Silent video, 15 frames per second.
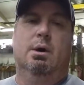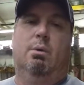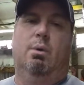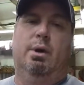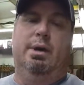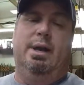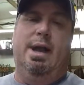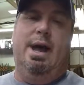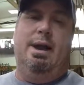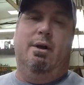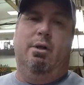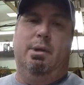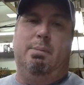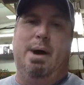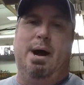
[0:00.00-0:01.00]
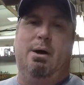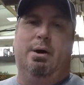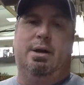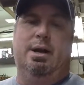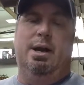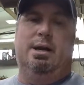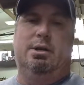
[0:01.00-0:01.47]
one that had all the power
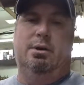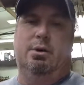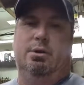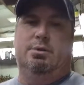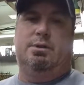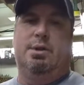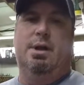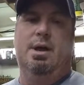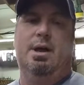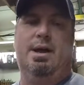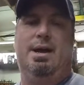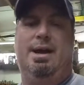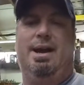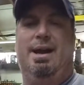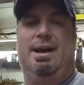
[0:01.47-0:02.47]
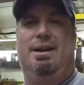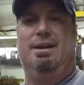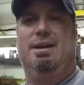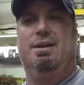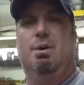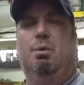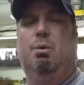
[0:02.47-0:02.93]
connectors
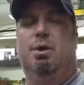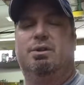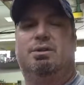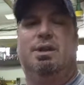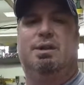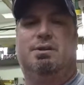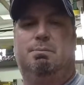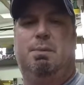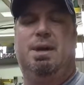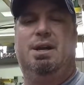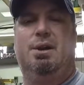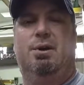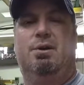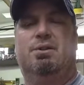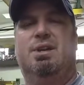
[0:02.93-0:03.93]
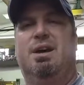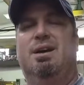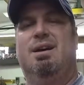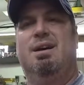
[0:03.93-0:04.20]
and one set of speakers,